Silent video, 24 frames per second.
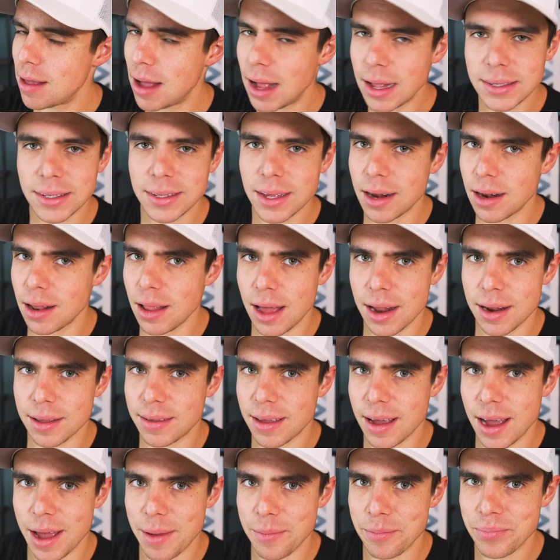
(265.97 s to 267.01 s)
That's not a lot of
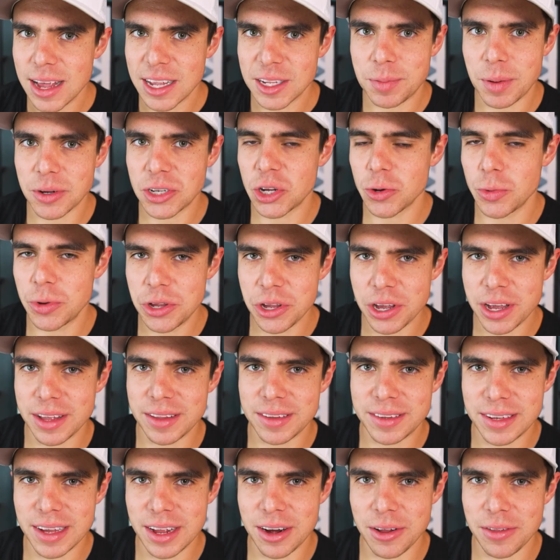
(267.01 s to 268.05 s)
time, especially when you
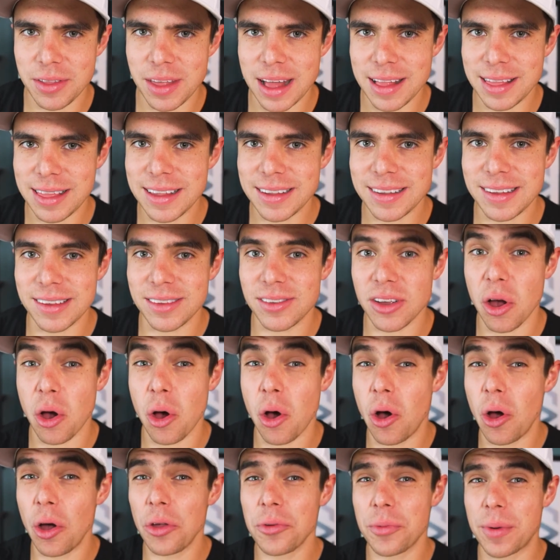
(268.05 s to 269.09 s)
consider that this is
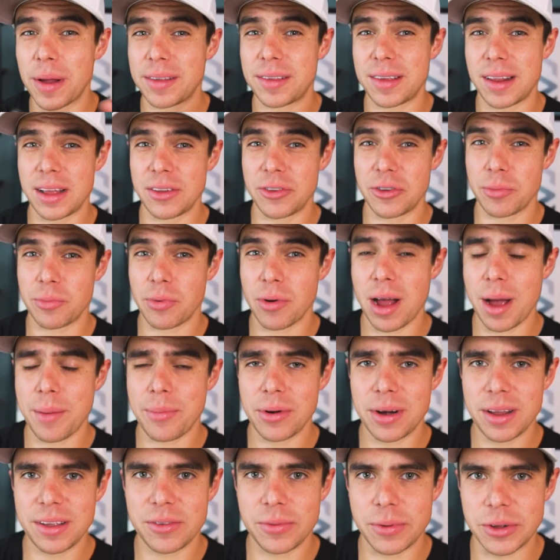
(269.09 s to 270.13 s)
all the residential
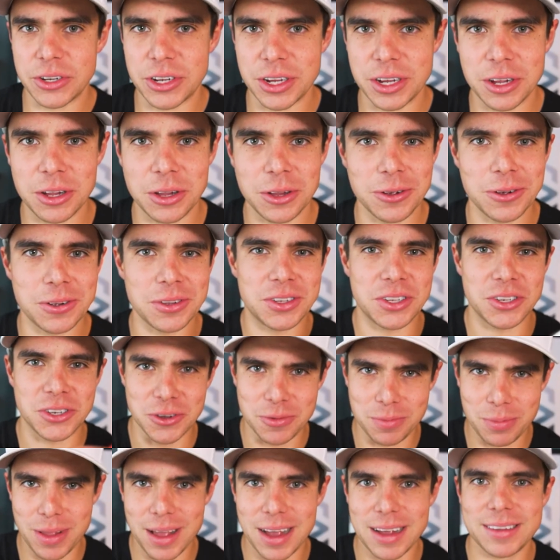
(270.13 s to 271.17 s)
properties, which includes
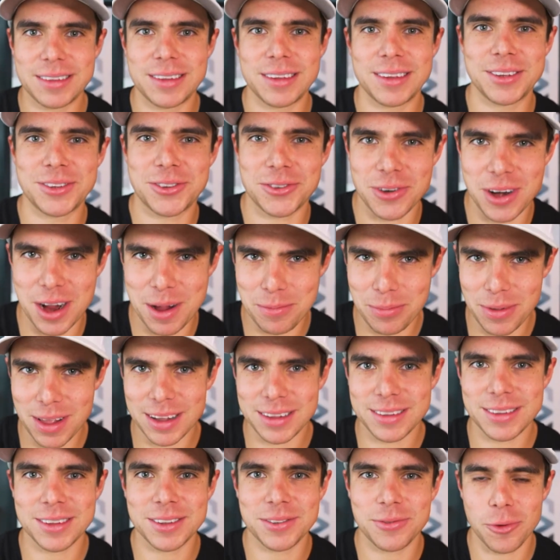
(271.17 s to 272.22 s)
duplexes,
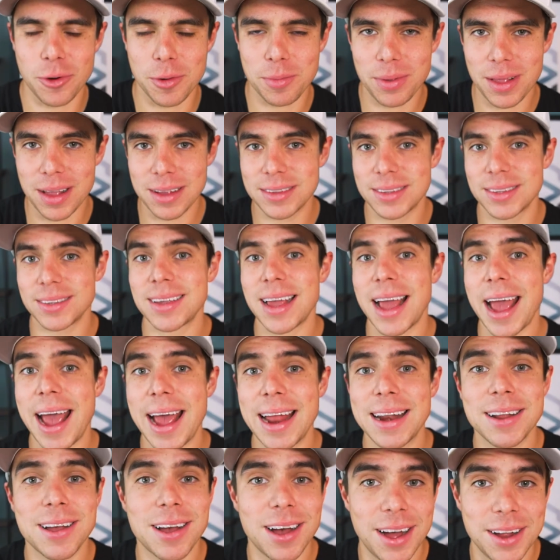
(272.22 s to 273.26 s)
triplexes, fourplexes,
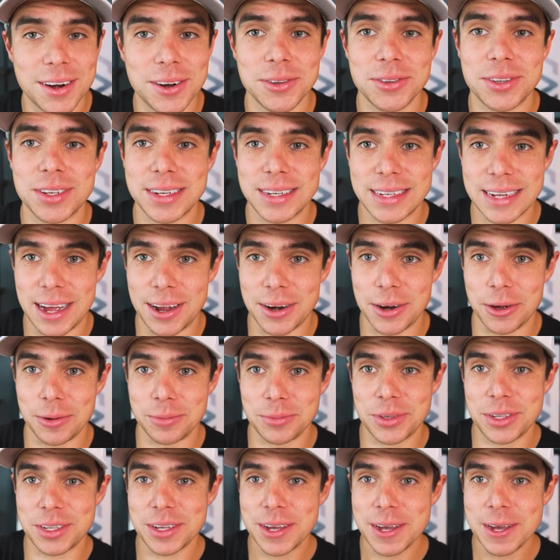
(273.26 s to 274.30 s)
and condos and
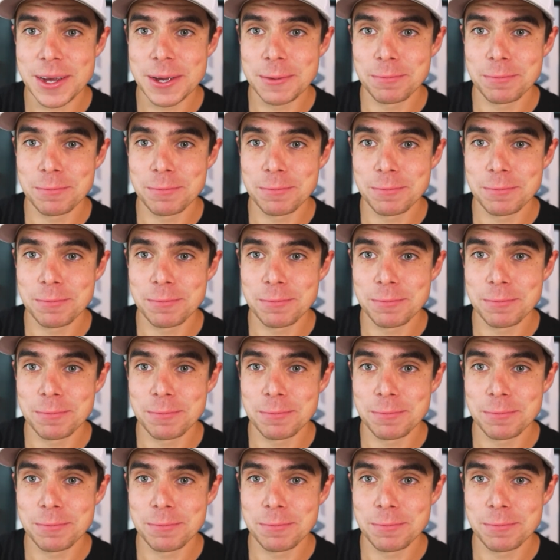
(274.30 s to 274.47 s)
townhomes.